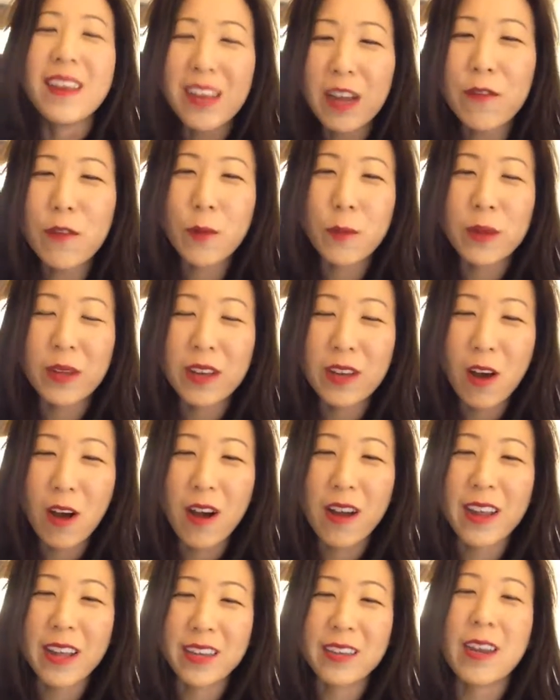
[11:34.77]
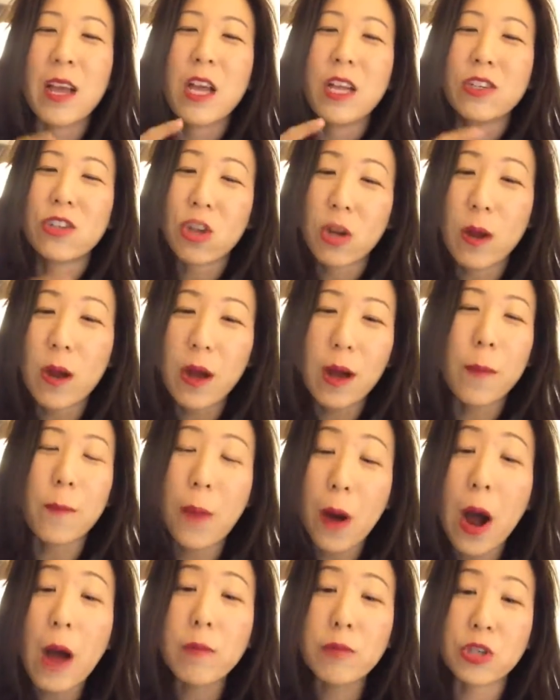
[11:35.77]
Never be caught in
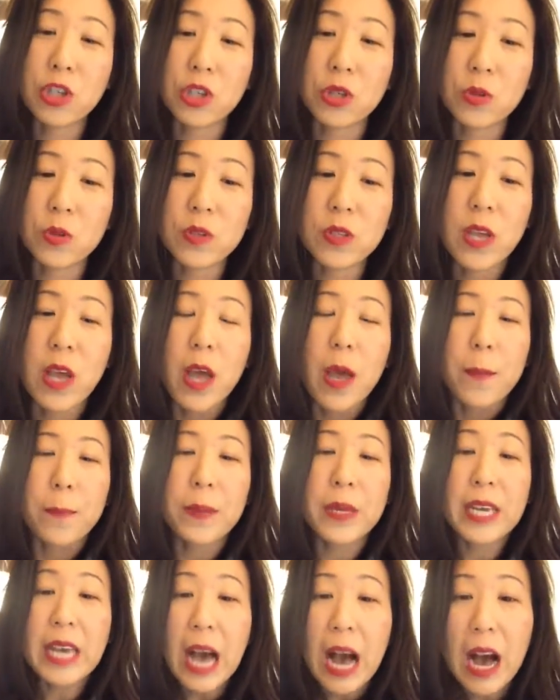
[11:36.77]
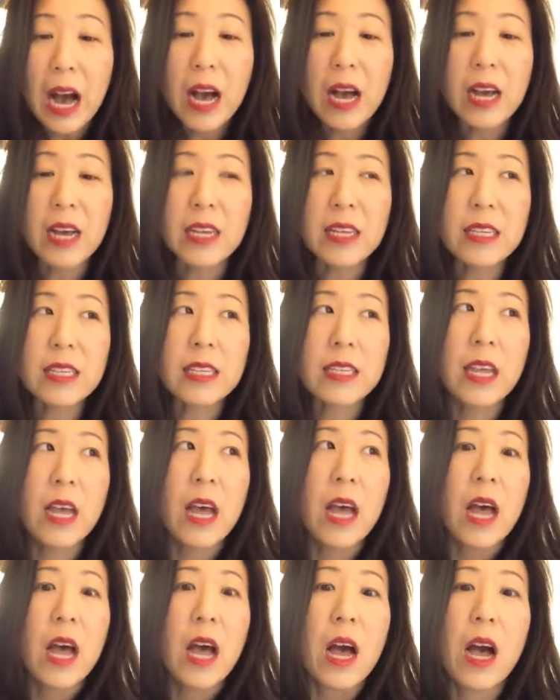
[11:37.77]
Bob's shoes because
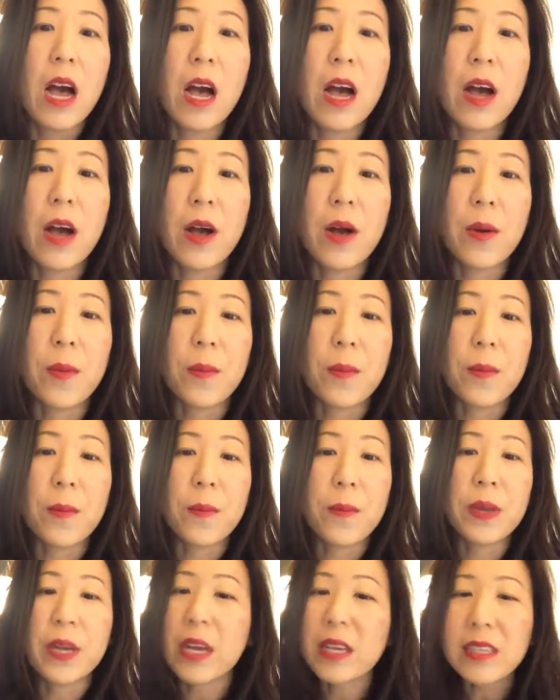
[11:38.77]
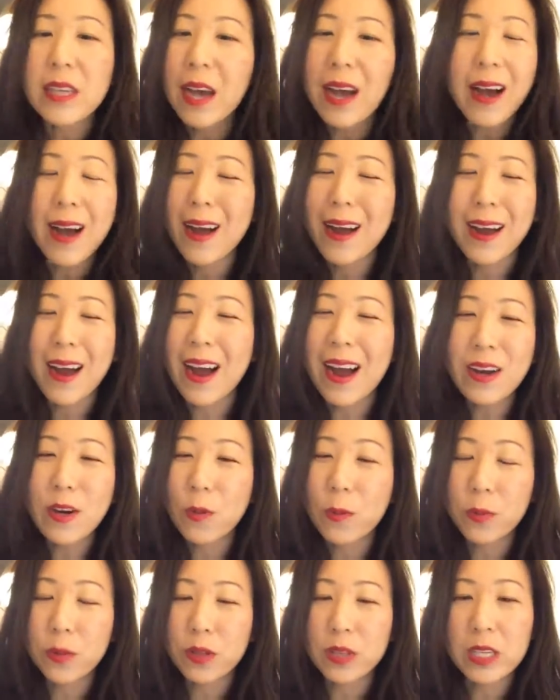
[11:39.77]
I
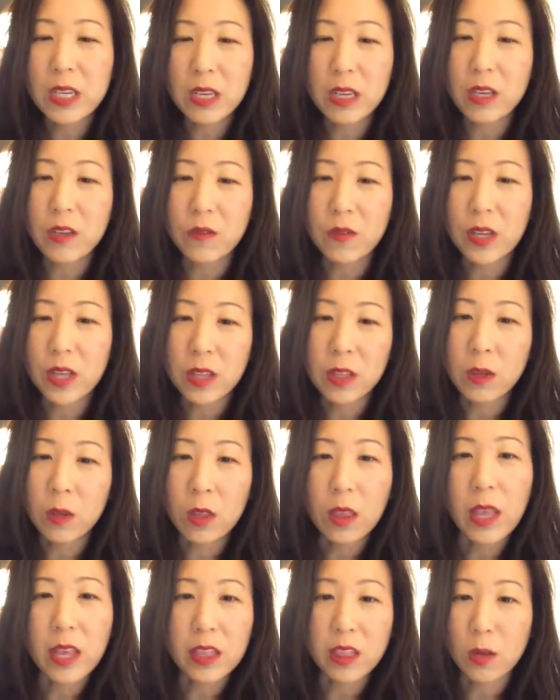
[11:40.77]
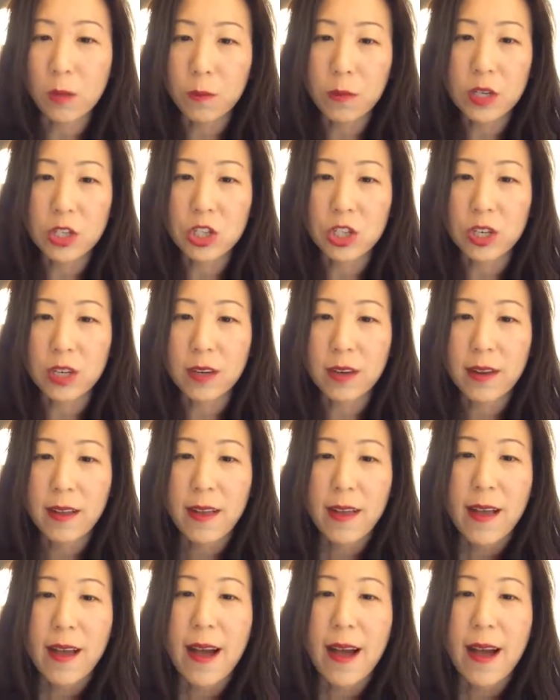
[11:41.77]
don't believe in like their mission.